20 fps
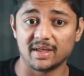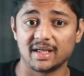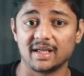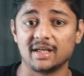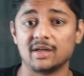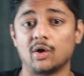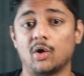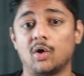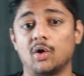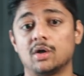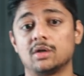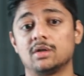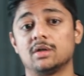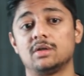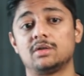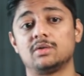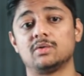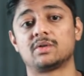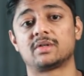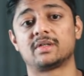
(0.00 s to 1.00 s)
in
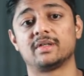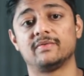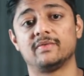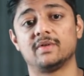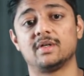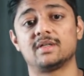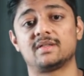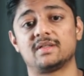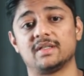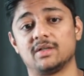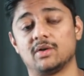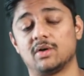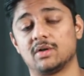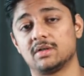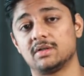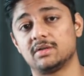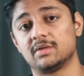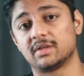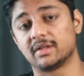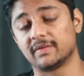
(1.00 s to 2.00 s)
order to reverse
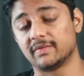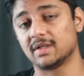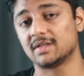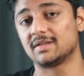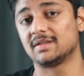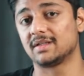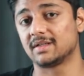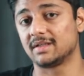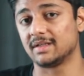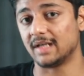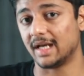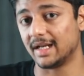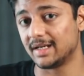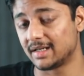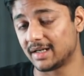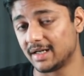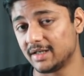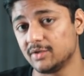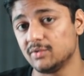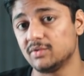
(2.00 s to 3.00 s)

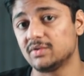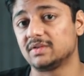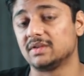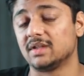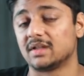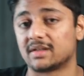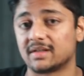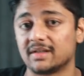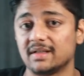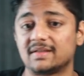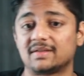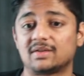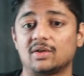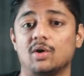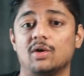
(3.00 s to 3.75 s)
and reduce the risk